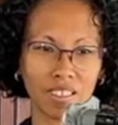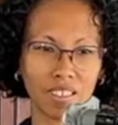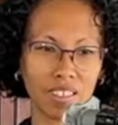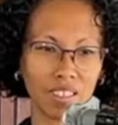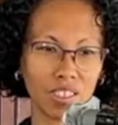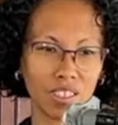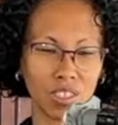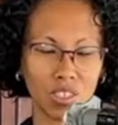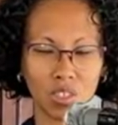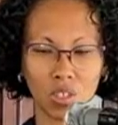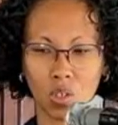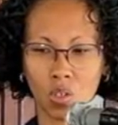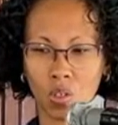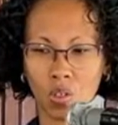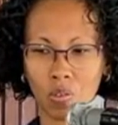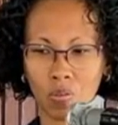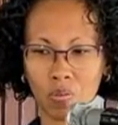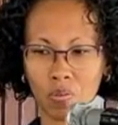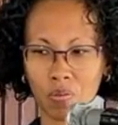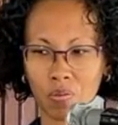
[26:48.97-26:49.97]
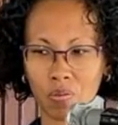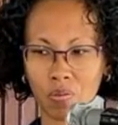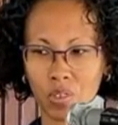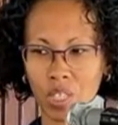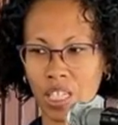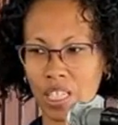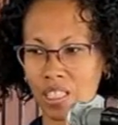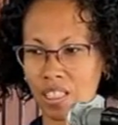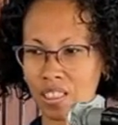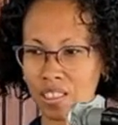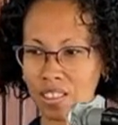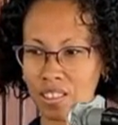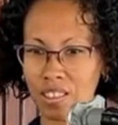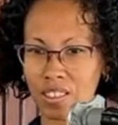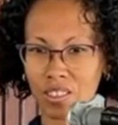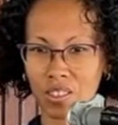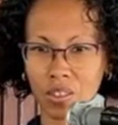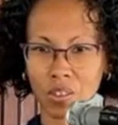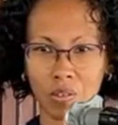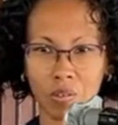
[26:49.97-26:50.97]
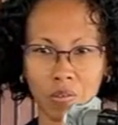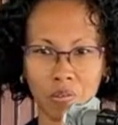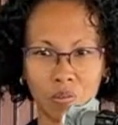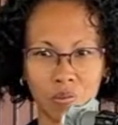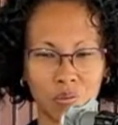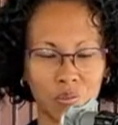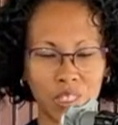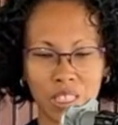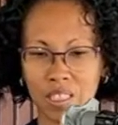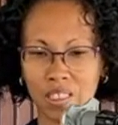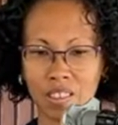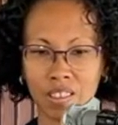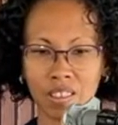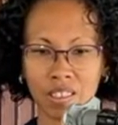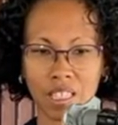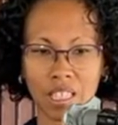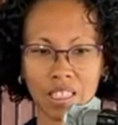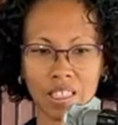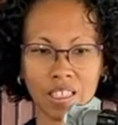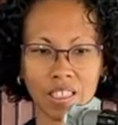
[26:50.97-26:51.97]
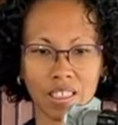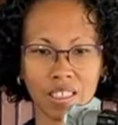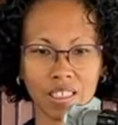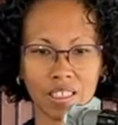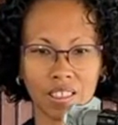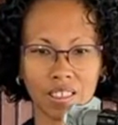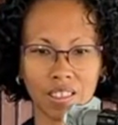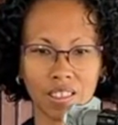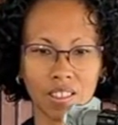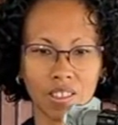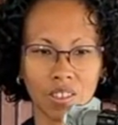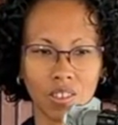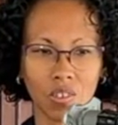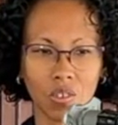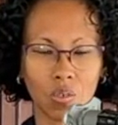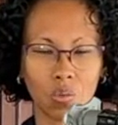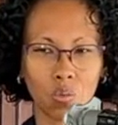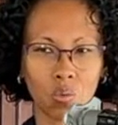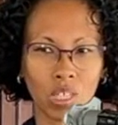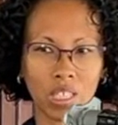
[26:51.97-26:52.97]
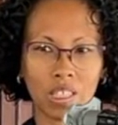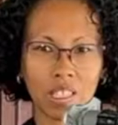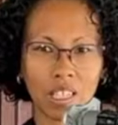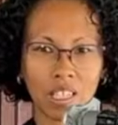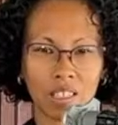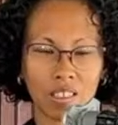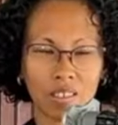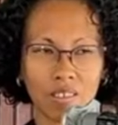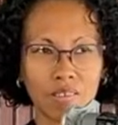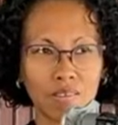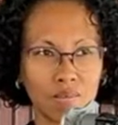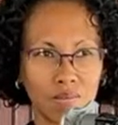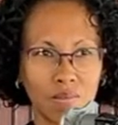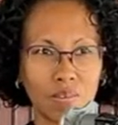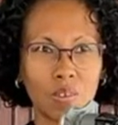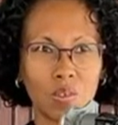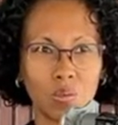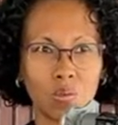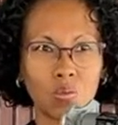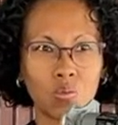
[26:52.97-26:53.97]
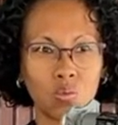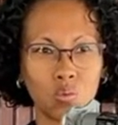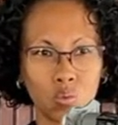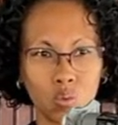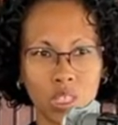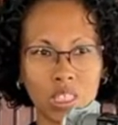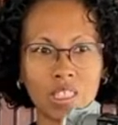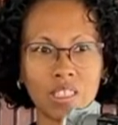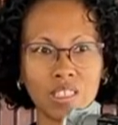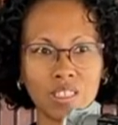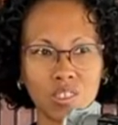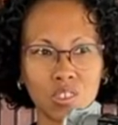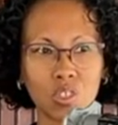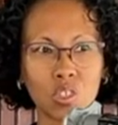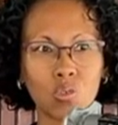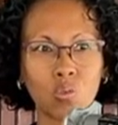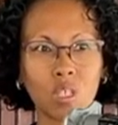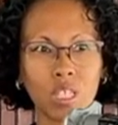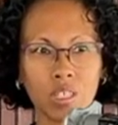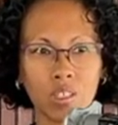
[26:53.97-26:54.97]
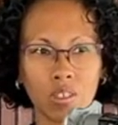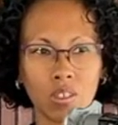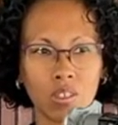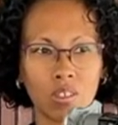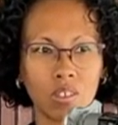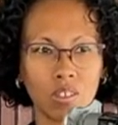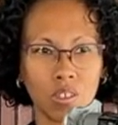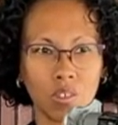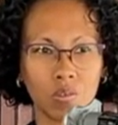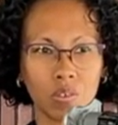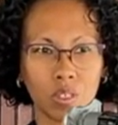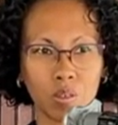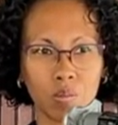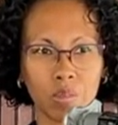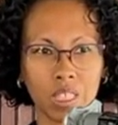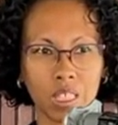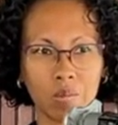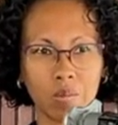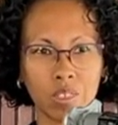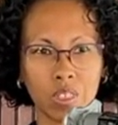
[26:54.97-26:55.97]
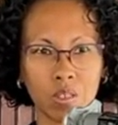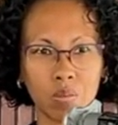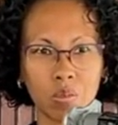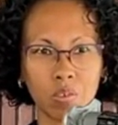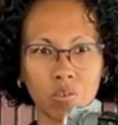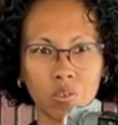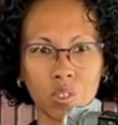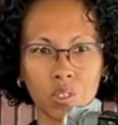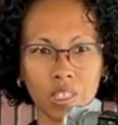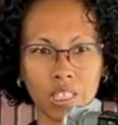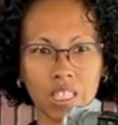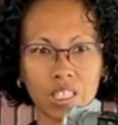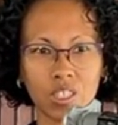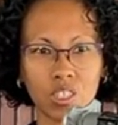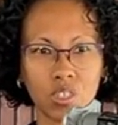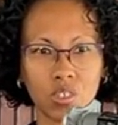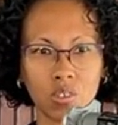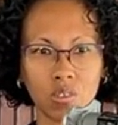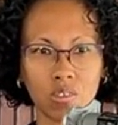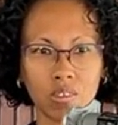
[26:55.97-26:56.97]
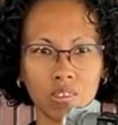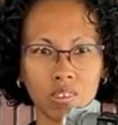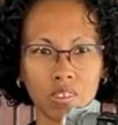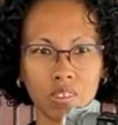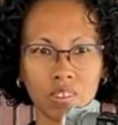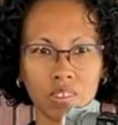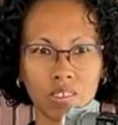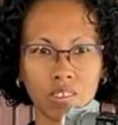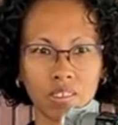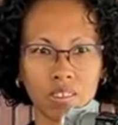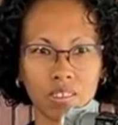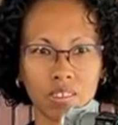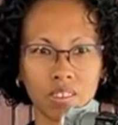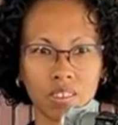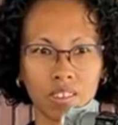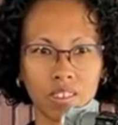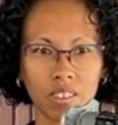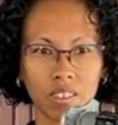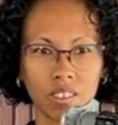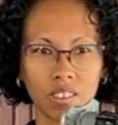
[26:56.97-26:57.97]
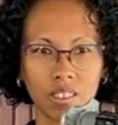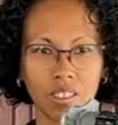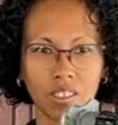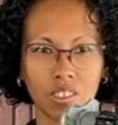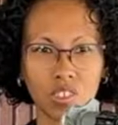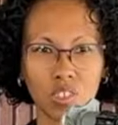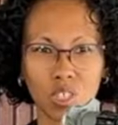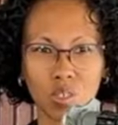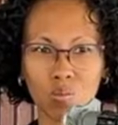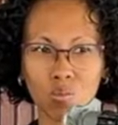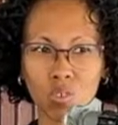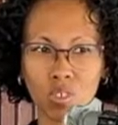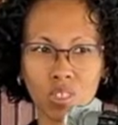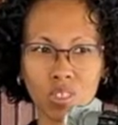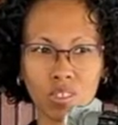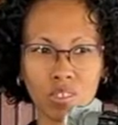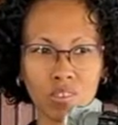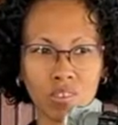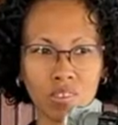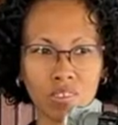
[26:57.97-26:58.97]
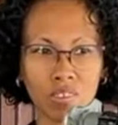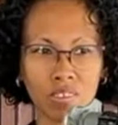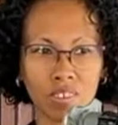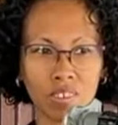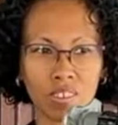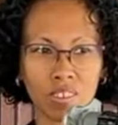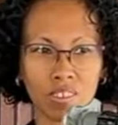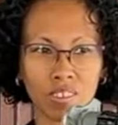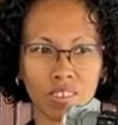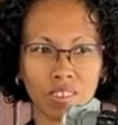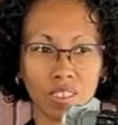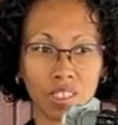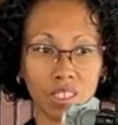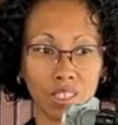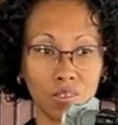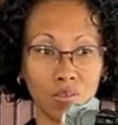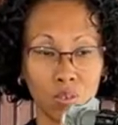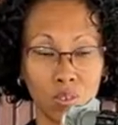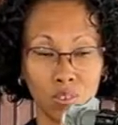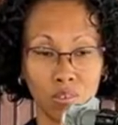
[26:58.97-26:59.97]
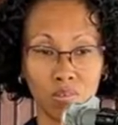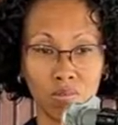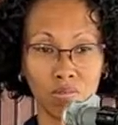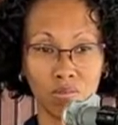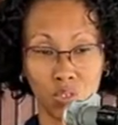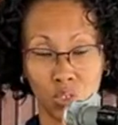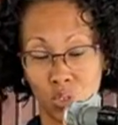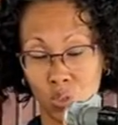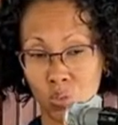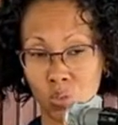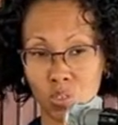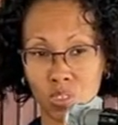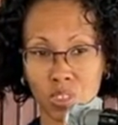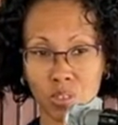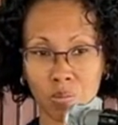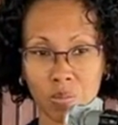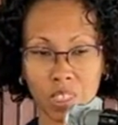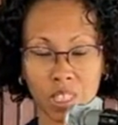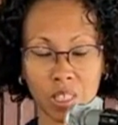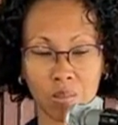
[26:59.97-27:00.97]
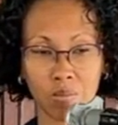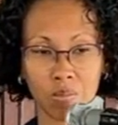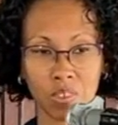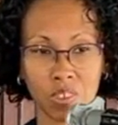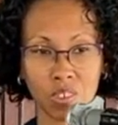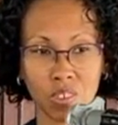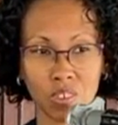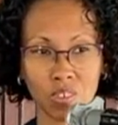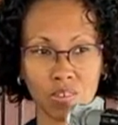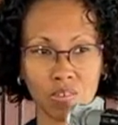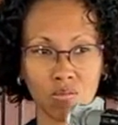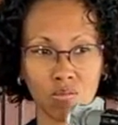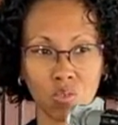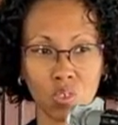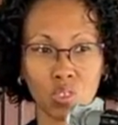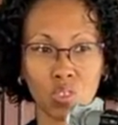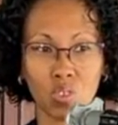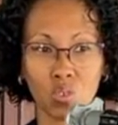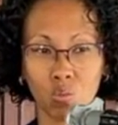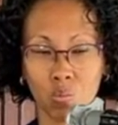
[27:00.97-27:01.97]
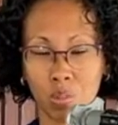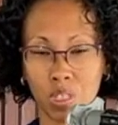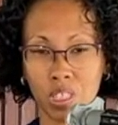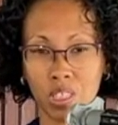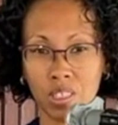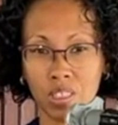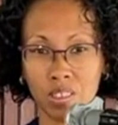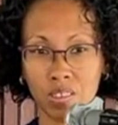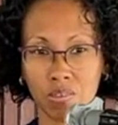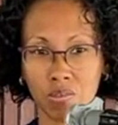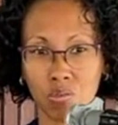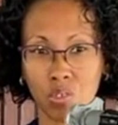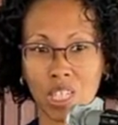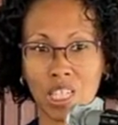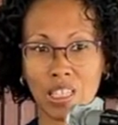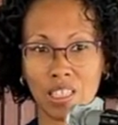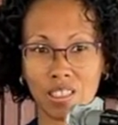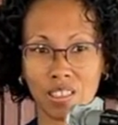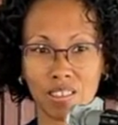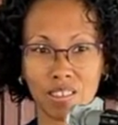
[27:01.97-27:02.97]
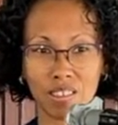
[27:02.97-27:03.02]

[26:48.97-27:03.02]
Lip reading: your friends or things, like, what is the trigger of sometimes some of your tensions? Someone, even you sometimes, want to be right.